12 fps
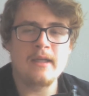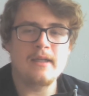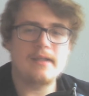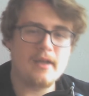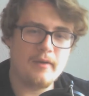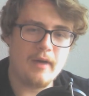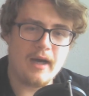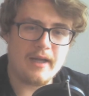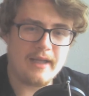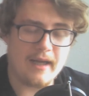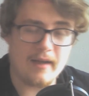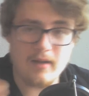So,
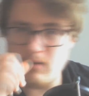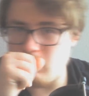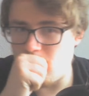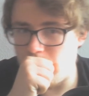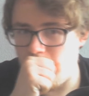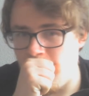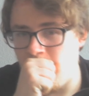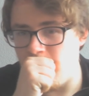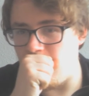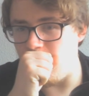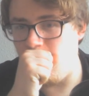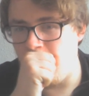yeah.
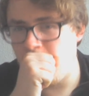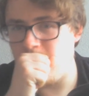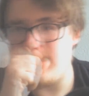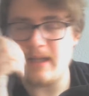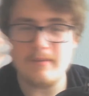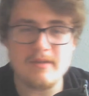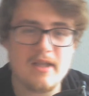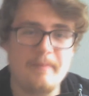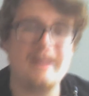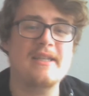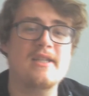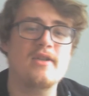That was the
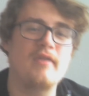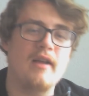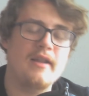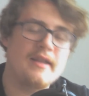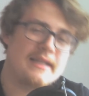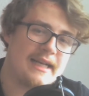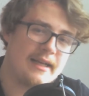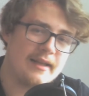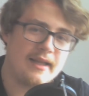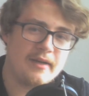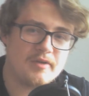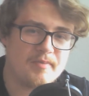big storyline. The second
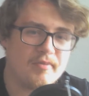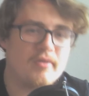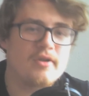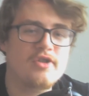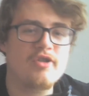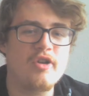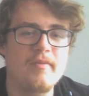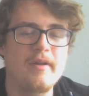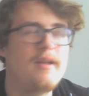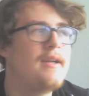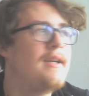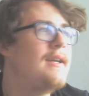thing was Braun Strowman.